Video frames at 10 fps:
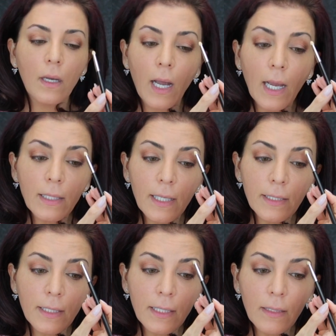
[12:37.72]

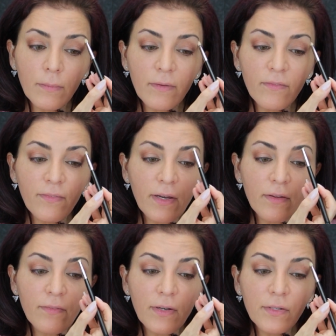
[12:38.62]
Highlighting can be
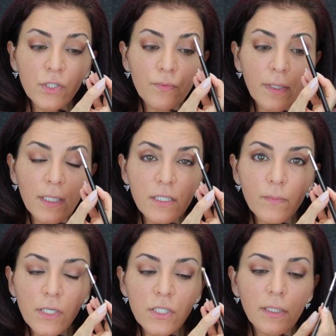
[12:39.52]
very tricky,
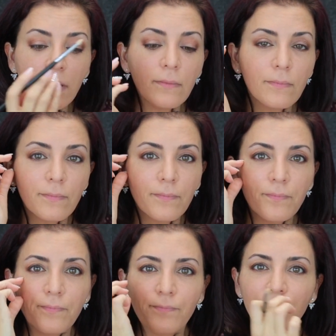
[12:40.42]
especially
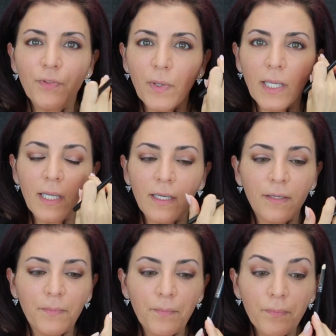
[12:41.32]
right here.